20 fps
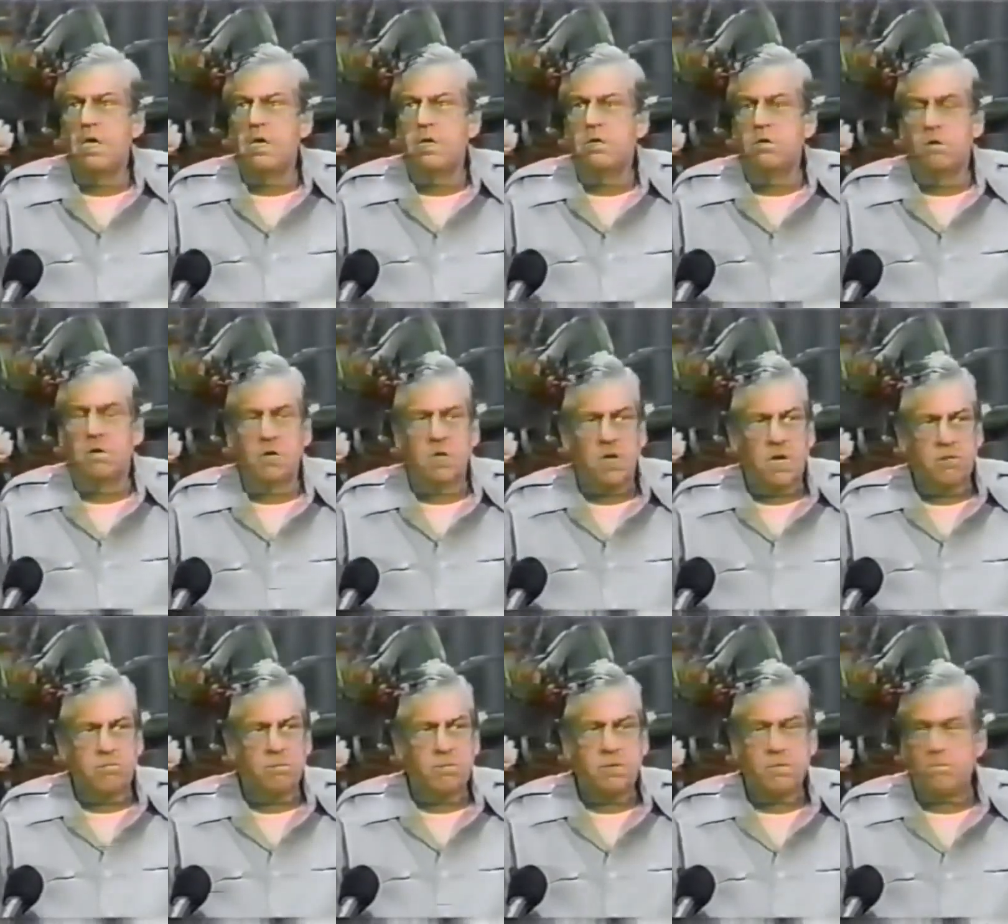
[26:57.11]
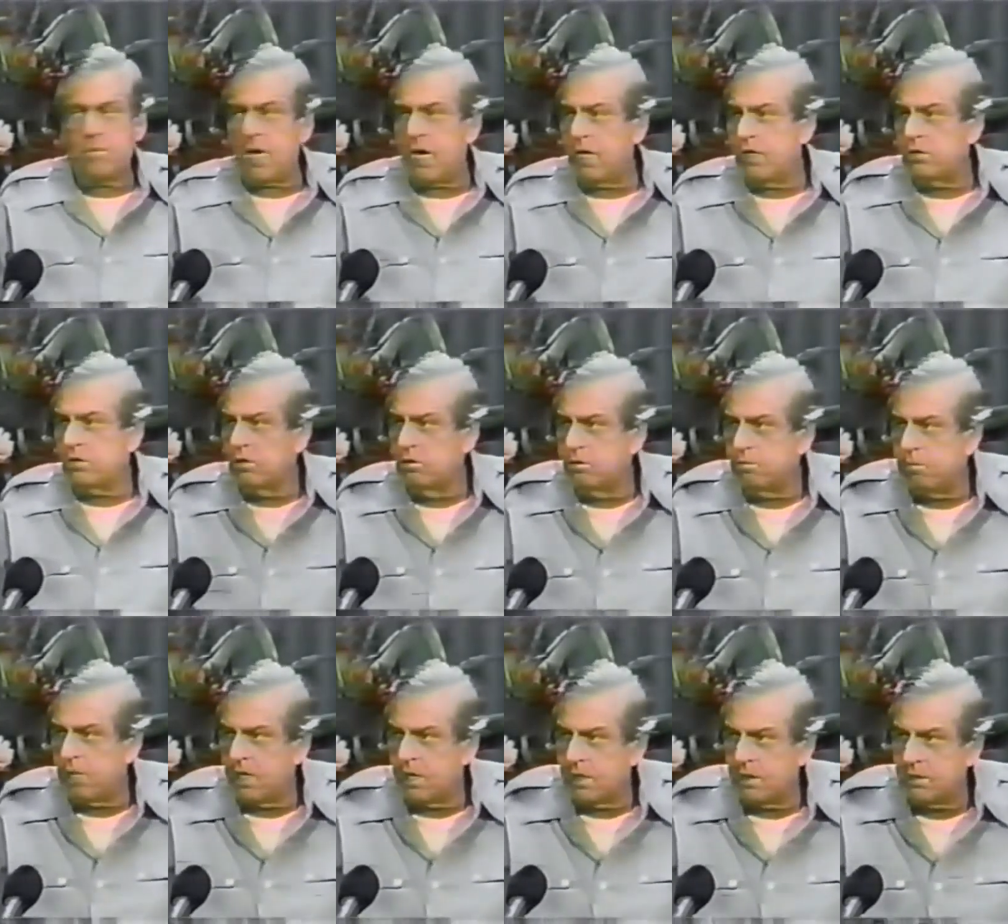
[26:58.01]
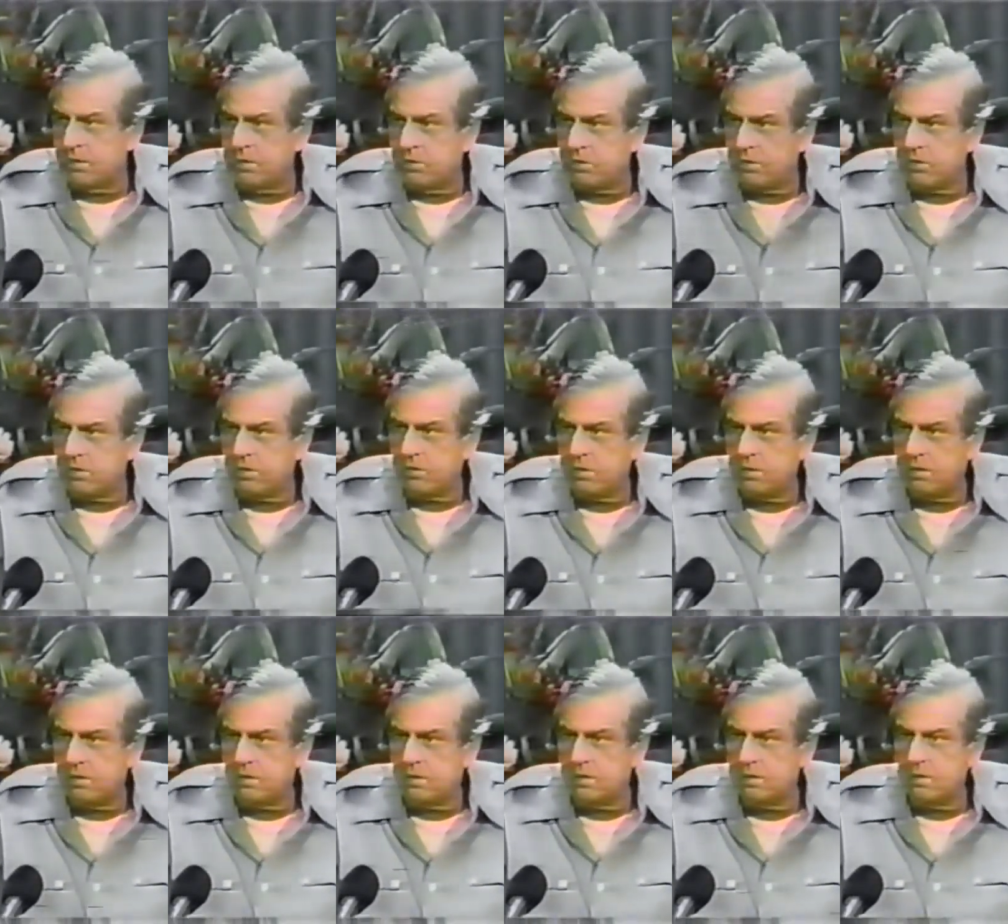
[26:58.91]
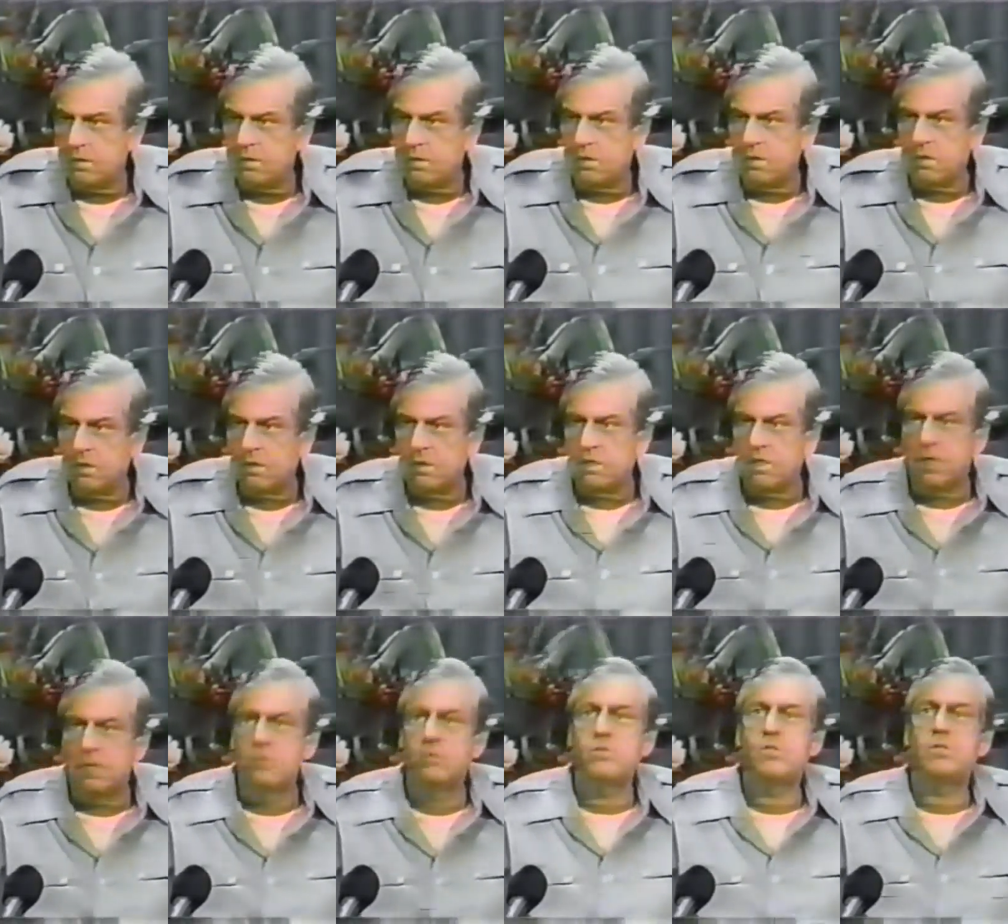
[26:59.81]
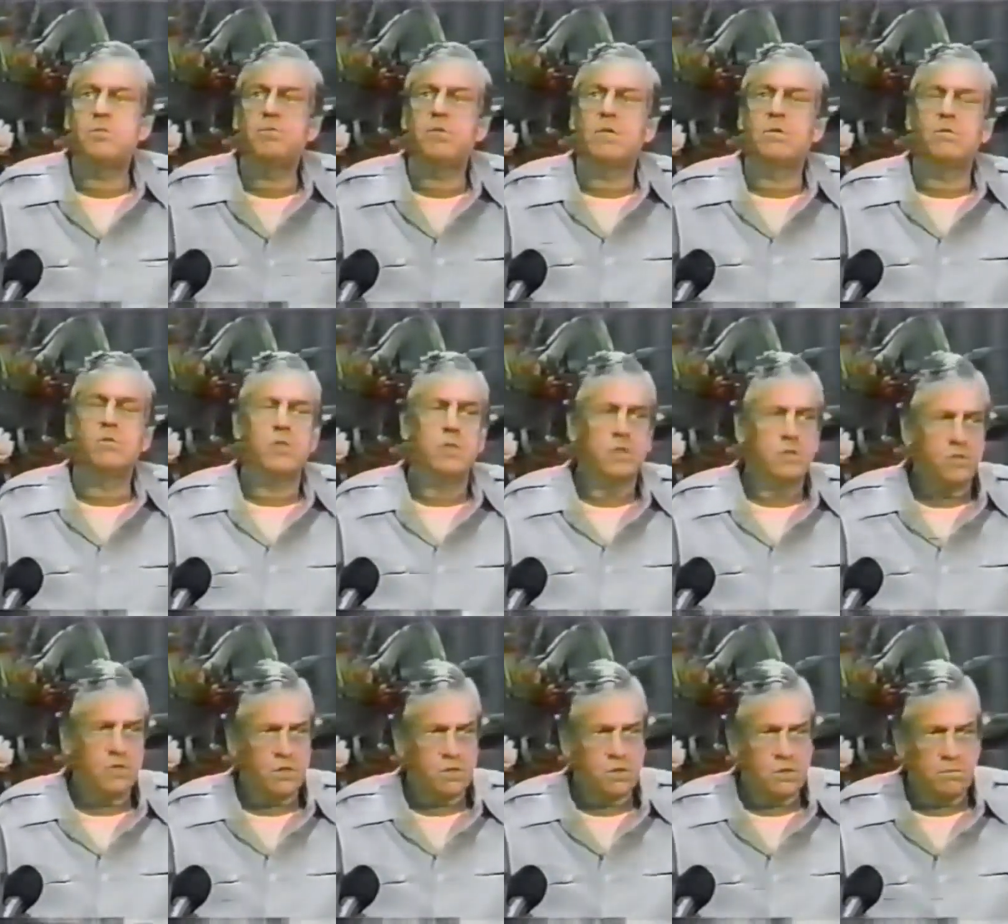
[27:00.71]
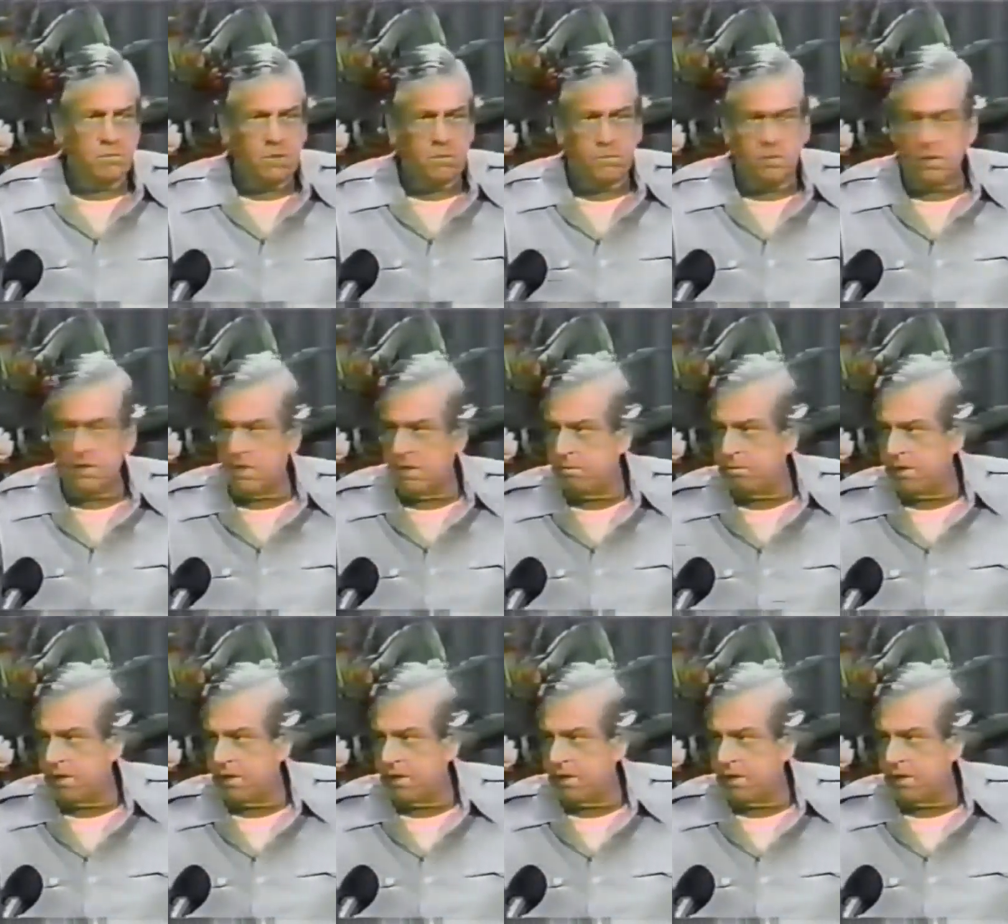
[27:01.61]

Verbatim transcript: Your government buys those bonds, gives the Federal Reserve System a bookkeeping